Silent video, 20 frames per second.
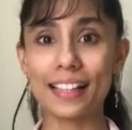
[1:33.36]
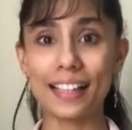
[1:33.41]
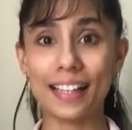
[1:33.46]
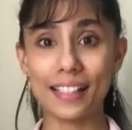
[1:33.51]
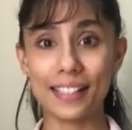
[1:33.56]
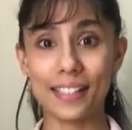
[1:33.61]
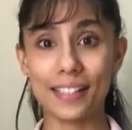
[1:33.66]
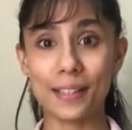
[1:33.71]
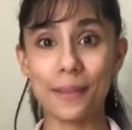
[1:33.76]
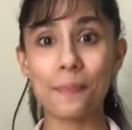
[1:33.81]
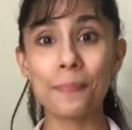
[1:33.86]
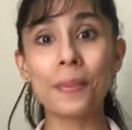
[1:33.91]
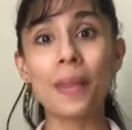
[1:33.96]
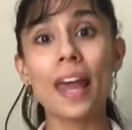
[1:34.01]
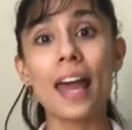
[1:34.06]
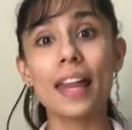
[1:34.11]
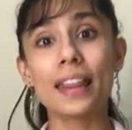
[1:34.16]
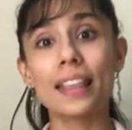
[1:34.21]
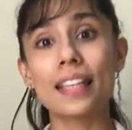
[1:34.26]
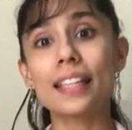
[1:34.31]
Nice.
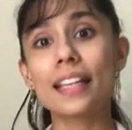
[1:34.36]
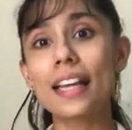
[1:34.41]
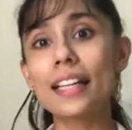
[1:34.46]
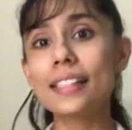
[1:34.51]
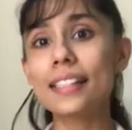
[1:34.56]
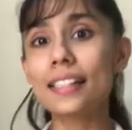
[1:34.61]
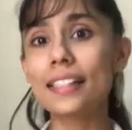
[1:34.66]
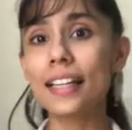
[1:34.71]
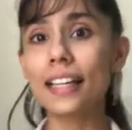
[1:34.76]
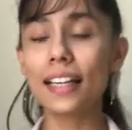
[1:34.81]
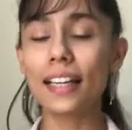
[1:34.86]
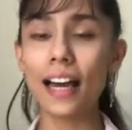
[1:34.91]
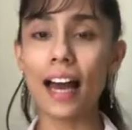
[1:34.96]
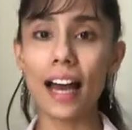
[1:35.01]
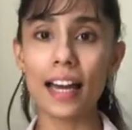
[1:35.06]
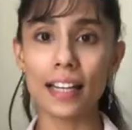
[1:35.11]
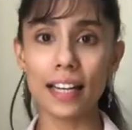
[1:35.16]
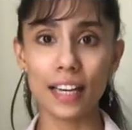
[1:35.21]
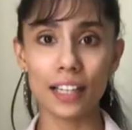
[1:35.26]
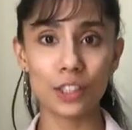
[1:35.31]
The next thing
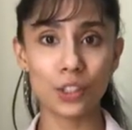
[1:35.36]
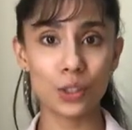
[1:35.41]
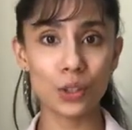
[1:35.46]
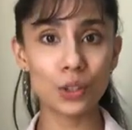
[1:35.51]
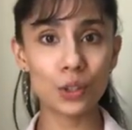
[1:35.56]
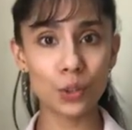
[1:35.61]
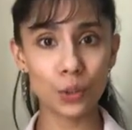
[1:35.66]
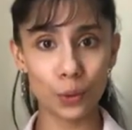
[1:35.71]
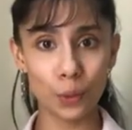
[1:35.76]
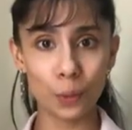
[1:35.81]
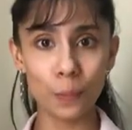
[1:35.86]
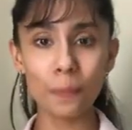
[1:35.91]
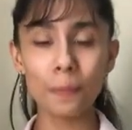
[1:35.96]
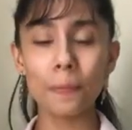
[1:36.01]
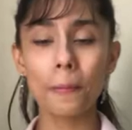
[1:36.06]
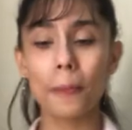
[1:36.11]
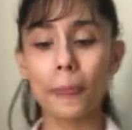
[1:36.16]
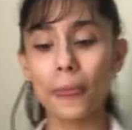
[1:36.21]
I like to do